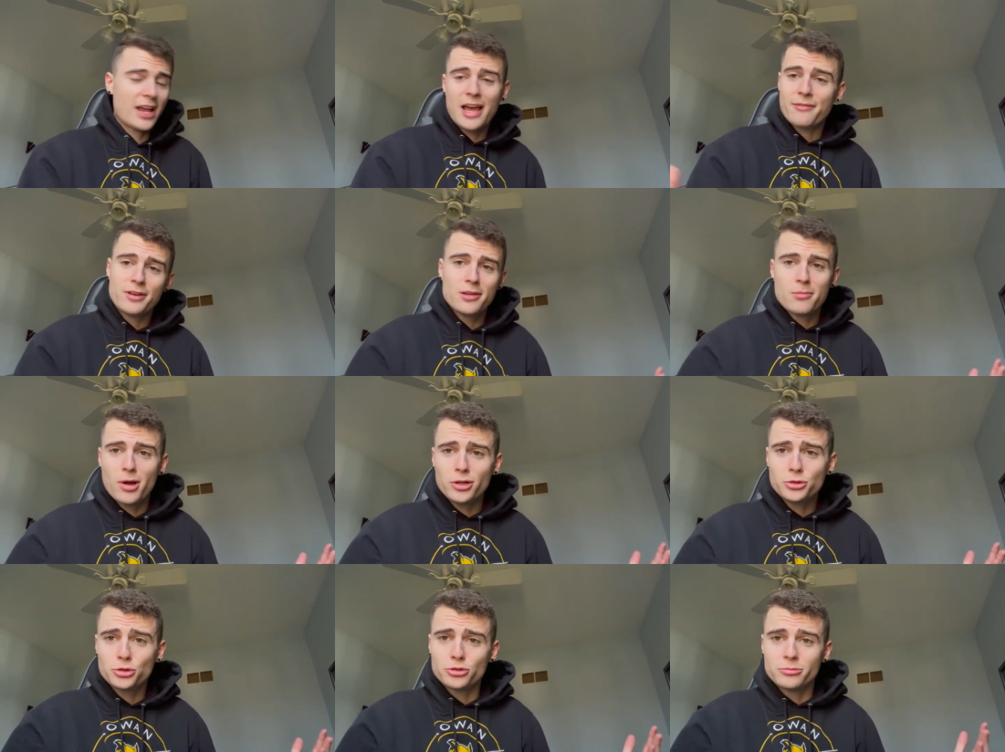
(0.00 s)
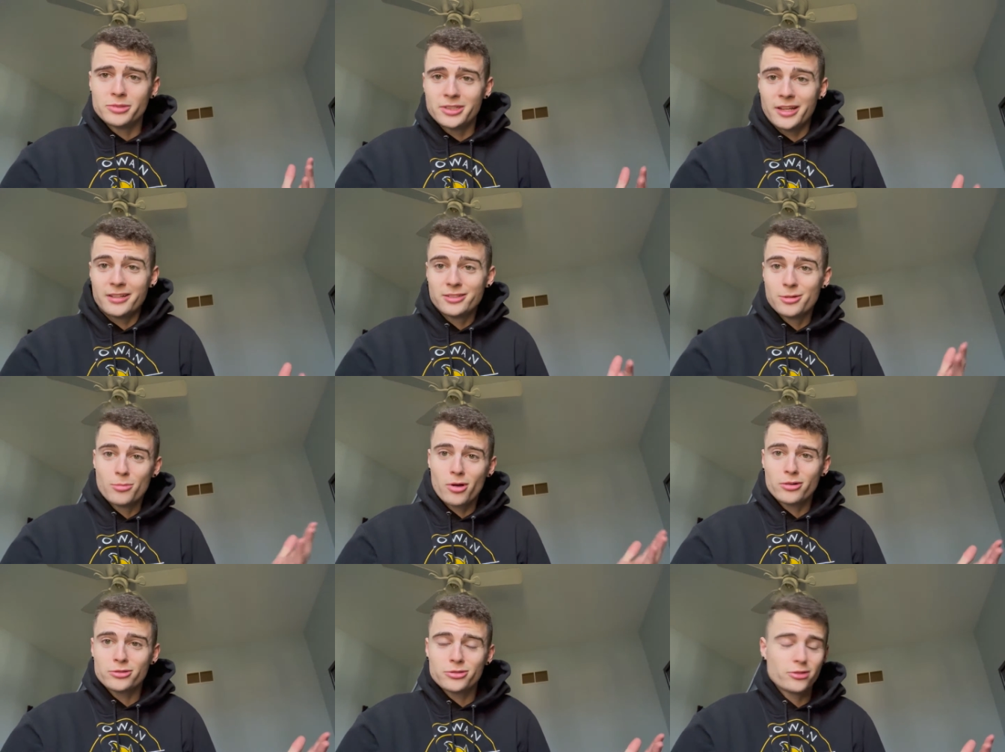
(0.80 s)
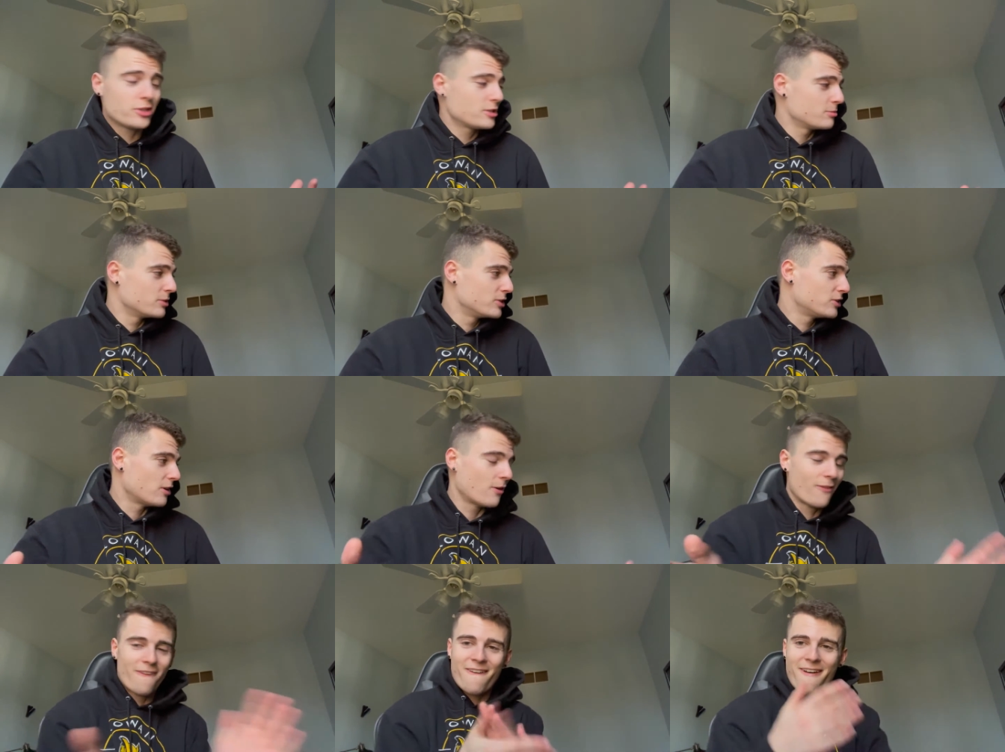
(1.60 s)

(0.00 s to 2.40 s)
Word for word: have any mushrooms, and tomorrow's Christmas, so...